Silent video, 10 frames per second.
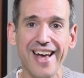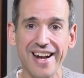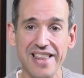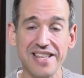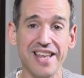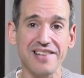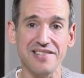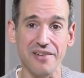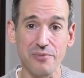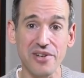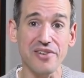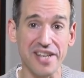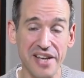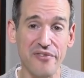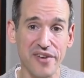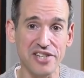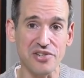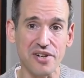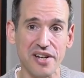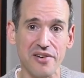And I think that's a real key
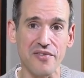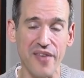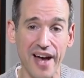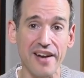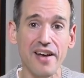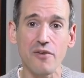feature here that